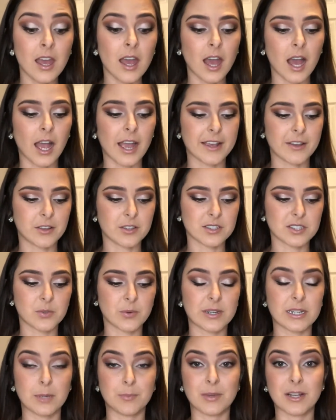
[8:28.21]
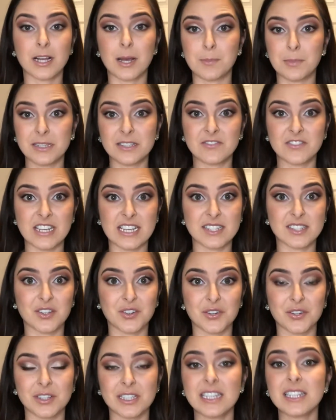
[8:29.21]
I also went up a couple of days
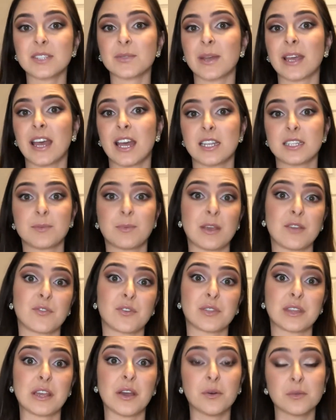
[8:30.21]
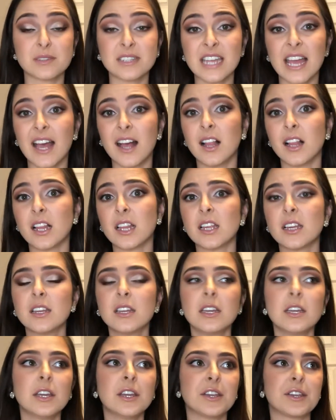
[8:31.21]
early, so I had to pay for the hotel,
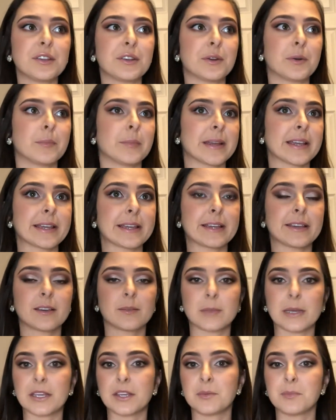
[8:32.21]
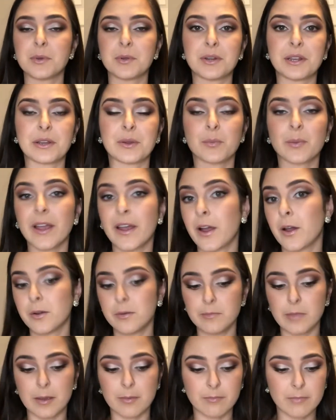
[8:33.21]
my commuting around,
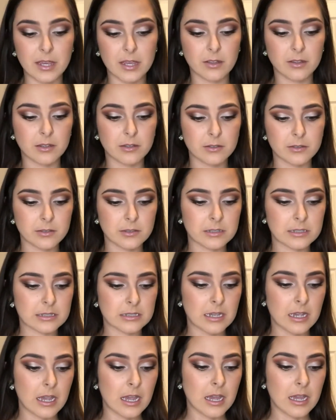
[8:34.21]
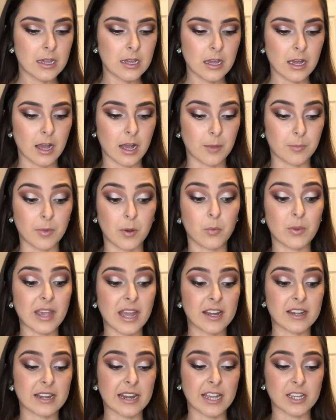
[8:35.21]
my meals. We
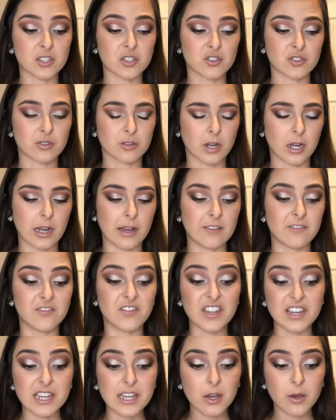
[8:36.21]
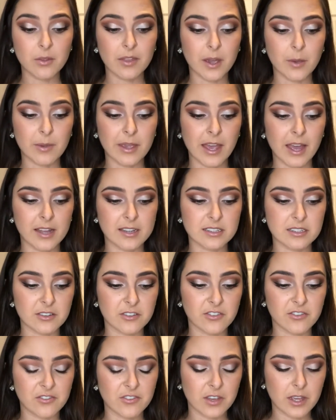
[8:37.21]
had an extra video that we had to
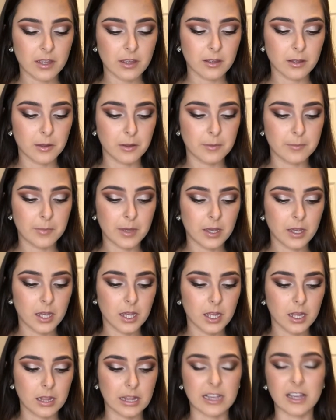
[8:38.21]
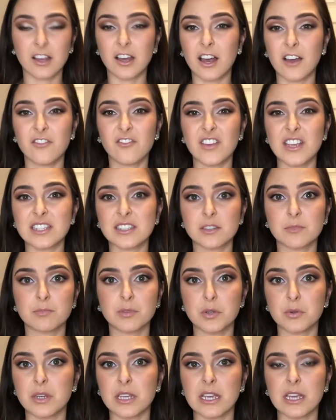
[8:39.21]
film, like a Face of
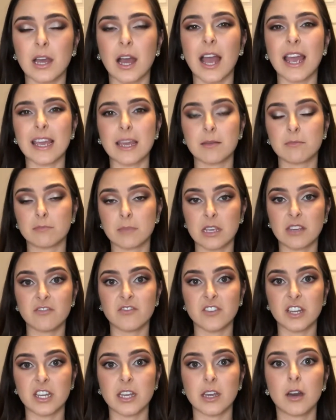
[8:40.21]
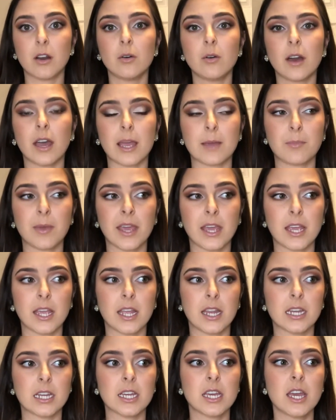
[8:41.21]
Beauty IME video. I
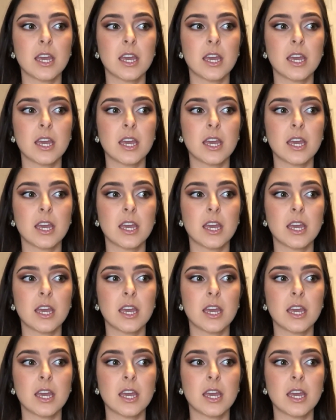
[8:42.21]
paid